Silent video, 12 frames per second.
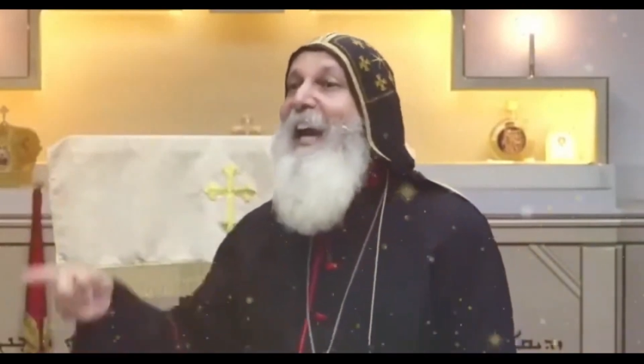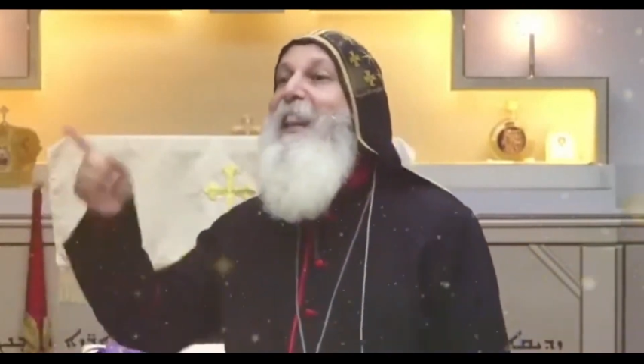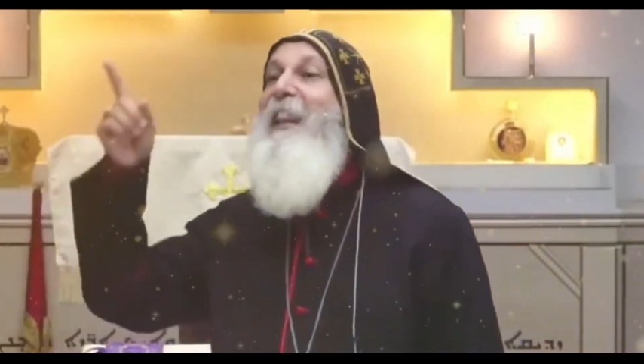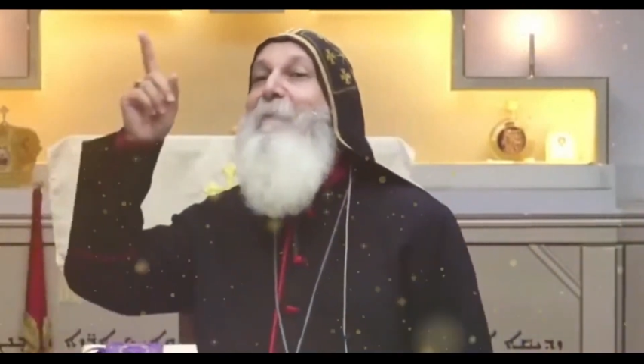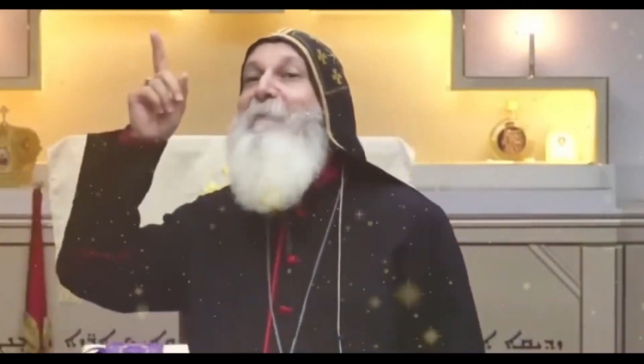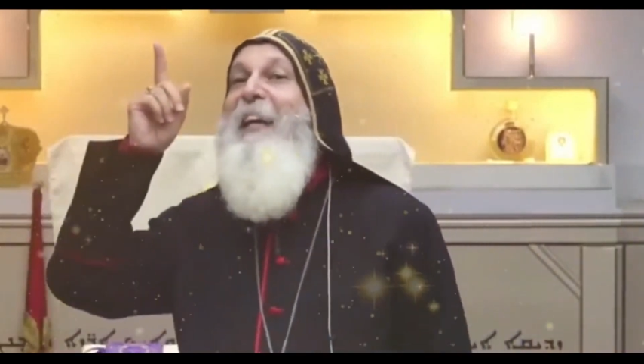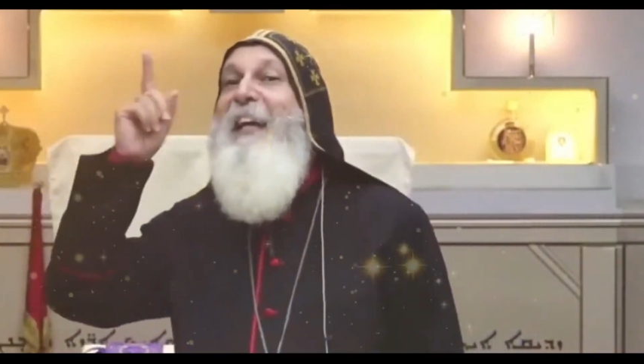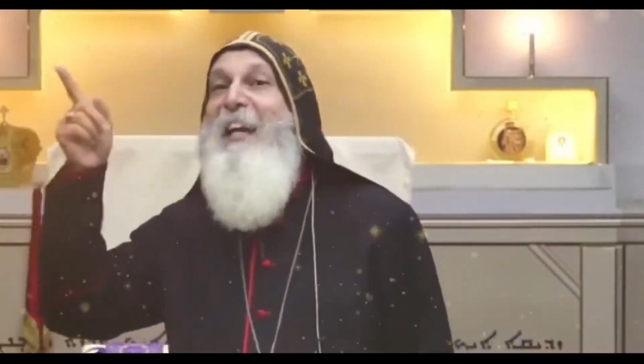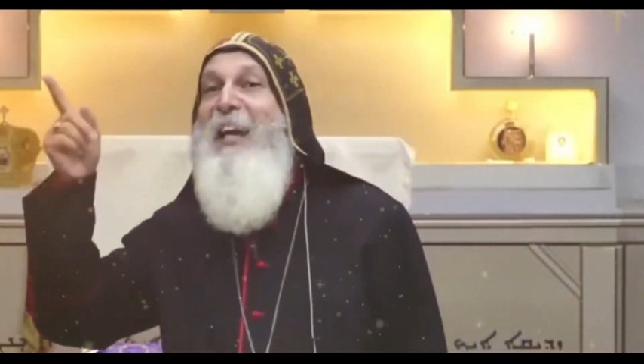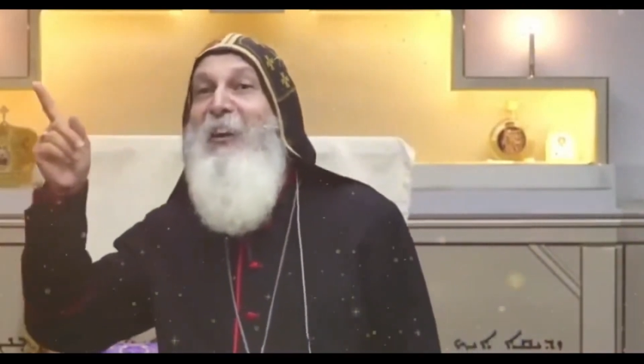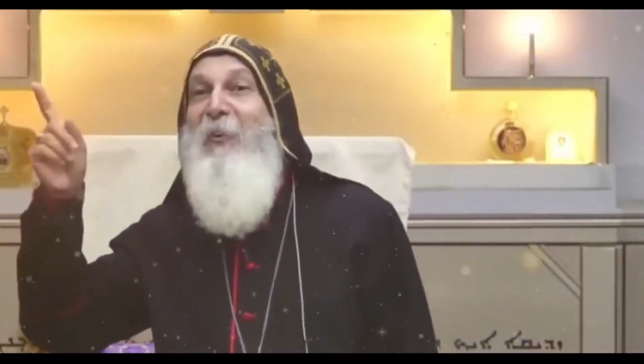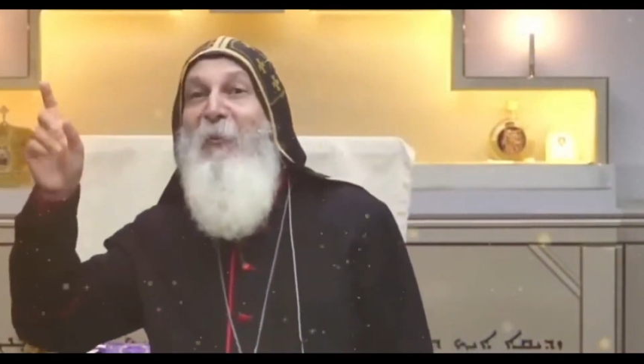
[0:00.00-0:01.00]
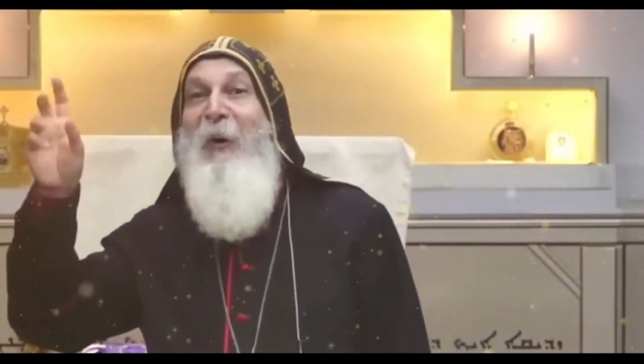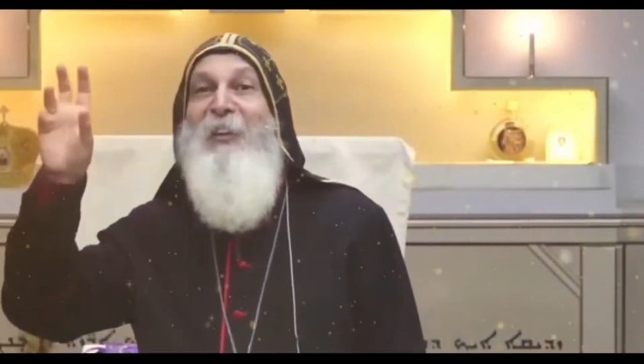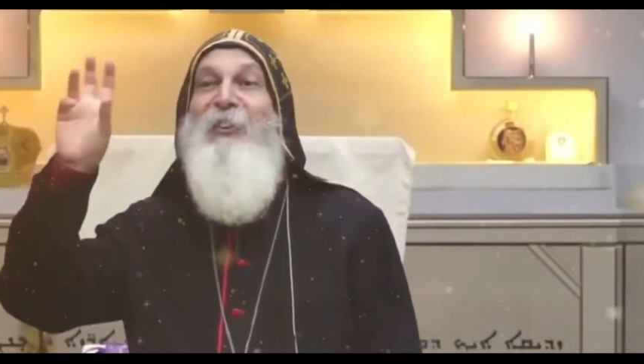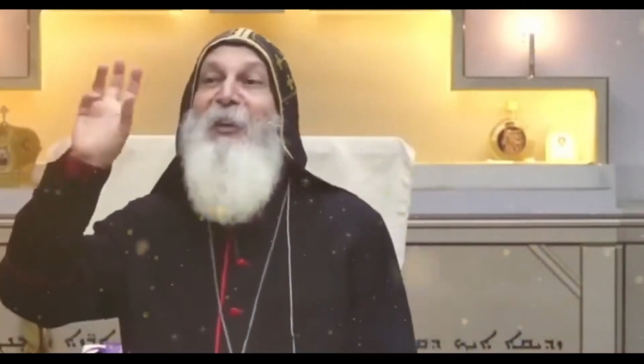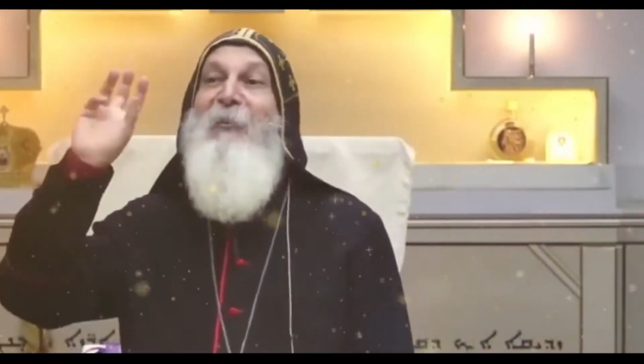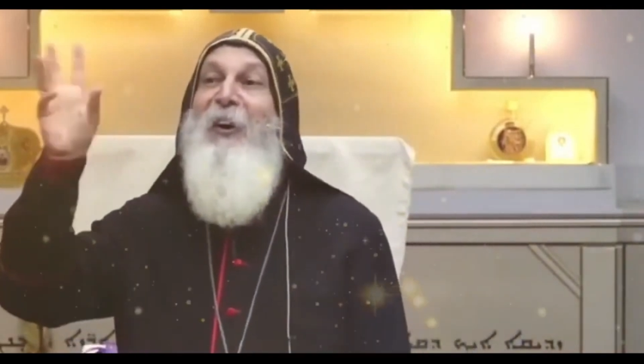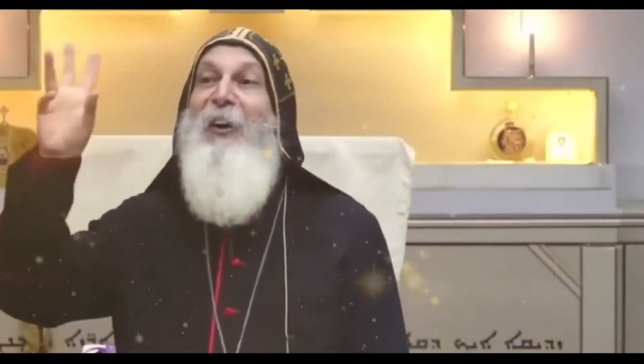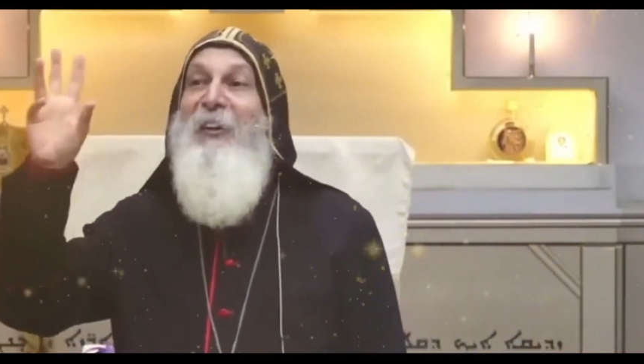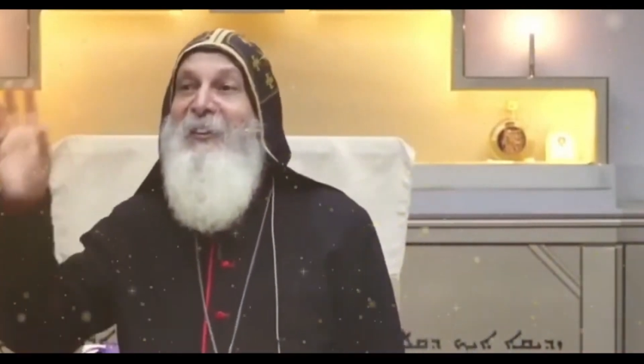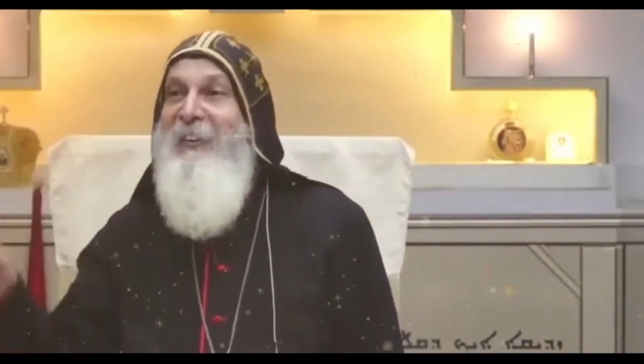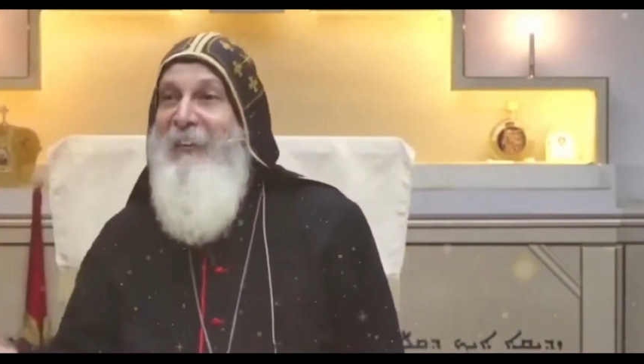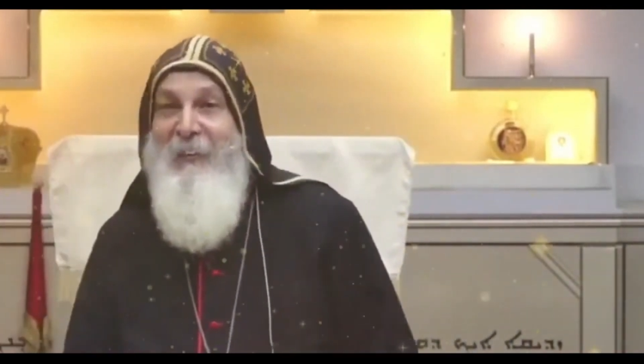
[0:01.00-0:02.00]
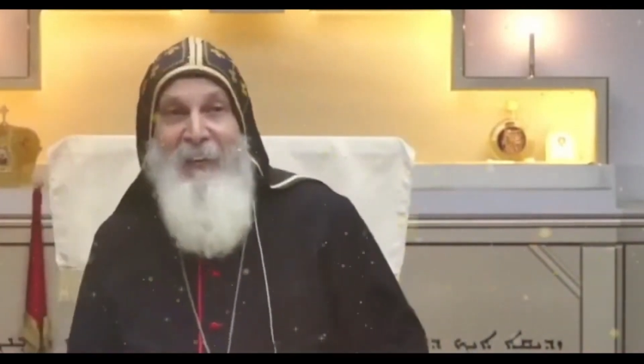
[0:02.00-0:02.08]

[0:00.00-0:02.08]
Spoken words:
In the beginning was the word.